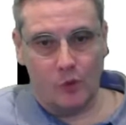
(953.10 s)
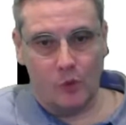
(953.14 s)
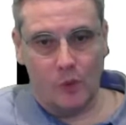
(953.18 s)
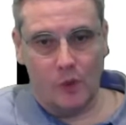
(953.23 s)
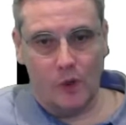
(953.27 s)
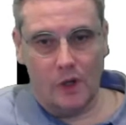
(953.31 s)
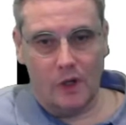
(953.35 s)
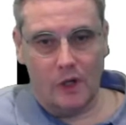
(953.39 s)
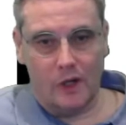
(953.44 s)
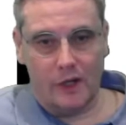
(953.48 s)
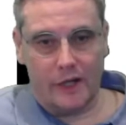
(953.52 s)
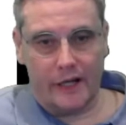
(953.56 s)

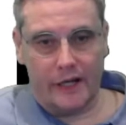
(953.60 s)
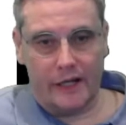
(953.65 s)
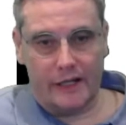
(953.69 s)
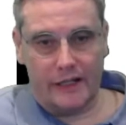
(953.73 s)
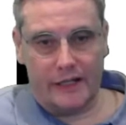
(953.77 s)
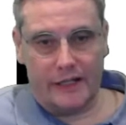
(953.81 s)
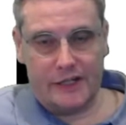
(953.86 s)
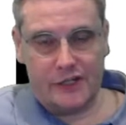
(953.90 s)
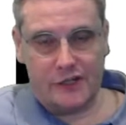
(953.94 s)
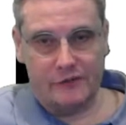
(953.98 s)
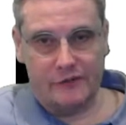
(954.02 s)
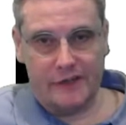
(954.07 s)
work in
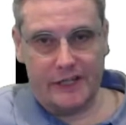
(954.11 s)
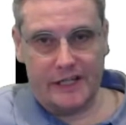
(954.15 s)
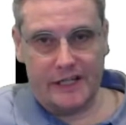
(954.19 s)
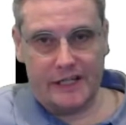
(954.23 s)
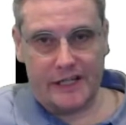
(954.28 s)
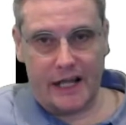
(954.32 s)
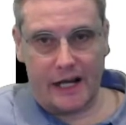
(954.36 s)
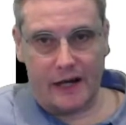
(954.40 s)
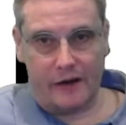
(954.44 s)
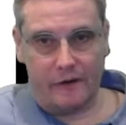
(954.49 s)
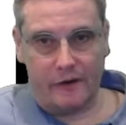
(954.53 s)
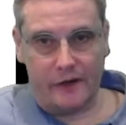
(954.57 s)
each of these
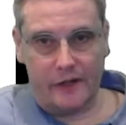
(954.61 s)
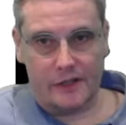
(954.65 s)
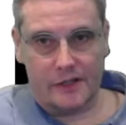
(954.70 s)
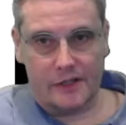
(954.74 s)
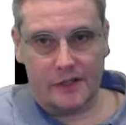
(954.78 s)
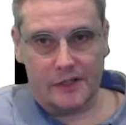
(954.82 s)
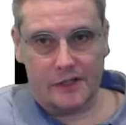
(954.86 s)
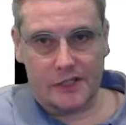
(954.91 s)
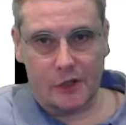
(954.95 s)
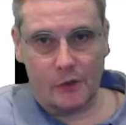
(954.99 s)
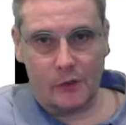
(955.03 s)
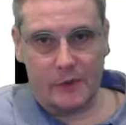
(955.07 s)
areas.
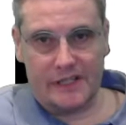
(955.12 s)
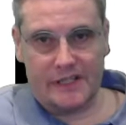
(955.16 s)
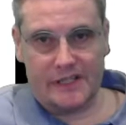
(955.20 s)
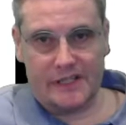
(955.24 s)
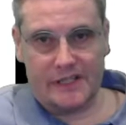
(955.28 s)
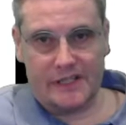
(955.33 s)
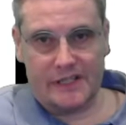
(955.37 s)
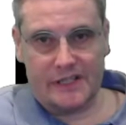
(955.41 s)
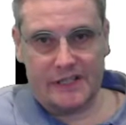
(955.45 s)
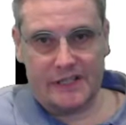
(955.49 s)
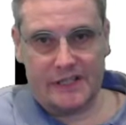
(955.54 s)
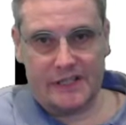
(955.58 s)
So we
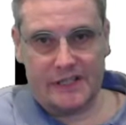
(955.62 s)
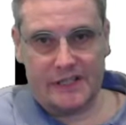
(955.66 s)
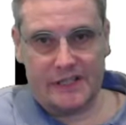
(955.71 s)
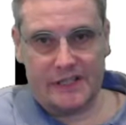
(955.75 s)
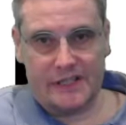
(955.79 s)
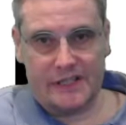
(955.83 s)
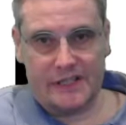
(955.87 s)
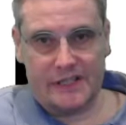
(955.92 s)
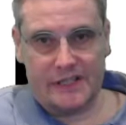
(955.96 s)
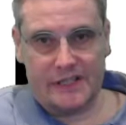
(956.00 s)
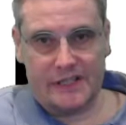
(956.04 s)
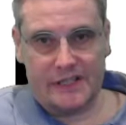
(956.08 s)
sit down with
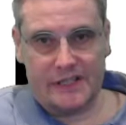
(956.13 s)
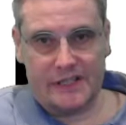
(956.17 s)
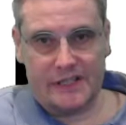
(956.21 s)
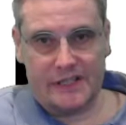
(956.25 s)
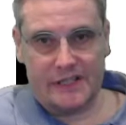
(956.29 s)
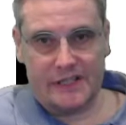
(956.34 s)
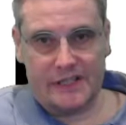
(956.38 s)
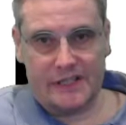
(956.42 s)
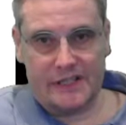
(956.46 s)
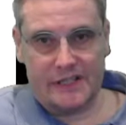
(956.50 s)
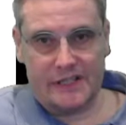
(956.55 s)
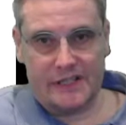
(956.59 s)
people who
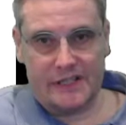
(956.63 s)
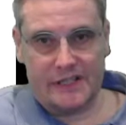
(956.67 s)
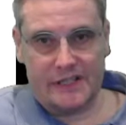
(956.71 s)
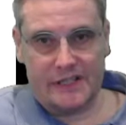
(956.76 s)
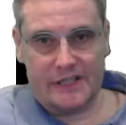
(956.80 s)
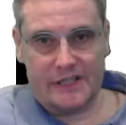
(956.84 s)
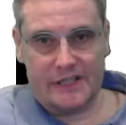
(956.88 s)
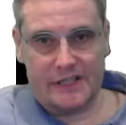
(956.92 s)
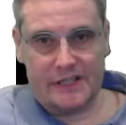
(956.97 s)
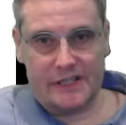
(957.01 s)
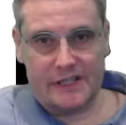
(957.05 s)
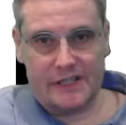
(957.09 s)
work on
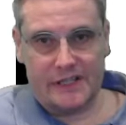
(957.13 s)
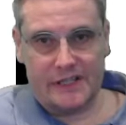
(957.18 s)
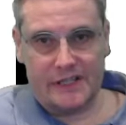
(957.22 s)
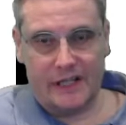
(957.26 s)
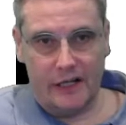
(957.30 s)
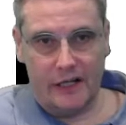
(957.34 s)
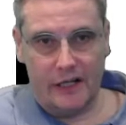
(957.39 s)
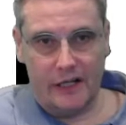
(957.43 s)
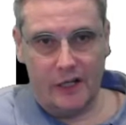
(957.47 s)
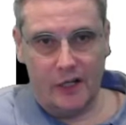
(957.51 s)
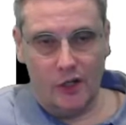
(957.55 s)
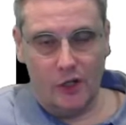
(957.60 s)

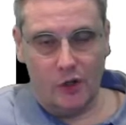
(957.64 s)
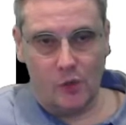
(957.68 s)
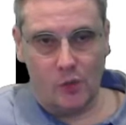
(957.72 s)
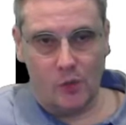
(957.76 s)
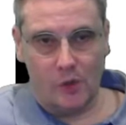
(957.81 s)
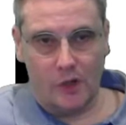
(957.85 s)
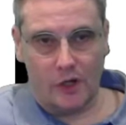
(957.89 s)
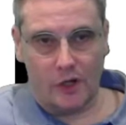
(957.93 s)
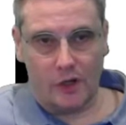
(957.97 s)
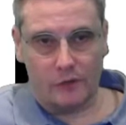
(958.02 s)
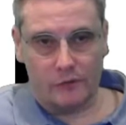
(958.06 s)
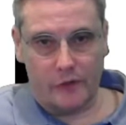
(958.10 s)
strategy, who
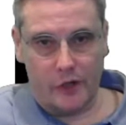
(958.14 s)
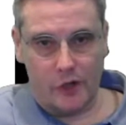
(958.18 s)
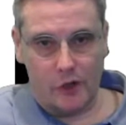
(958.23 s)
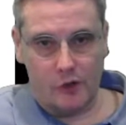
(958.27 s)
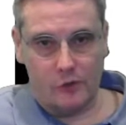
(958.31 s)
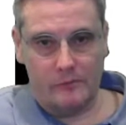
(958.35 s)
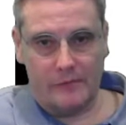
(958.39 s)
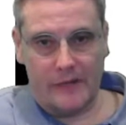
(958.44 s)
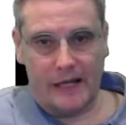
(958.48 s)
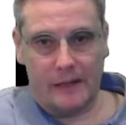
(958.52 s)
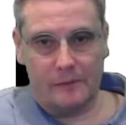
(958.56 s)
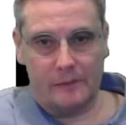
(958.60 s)
work on
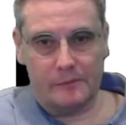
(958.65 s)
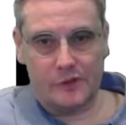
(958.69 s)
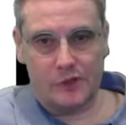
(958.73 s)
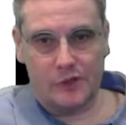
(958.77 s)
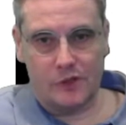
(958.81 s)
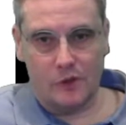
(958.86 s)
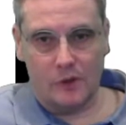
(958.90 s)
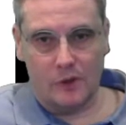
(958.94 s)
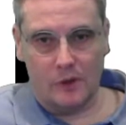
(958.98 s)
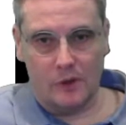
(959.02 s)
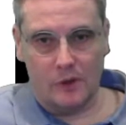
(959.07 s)
roadmaps, who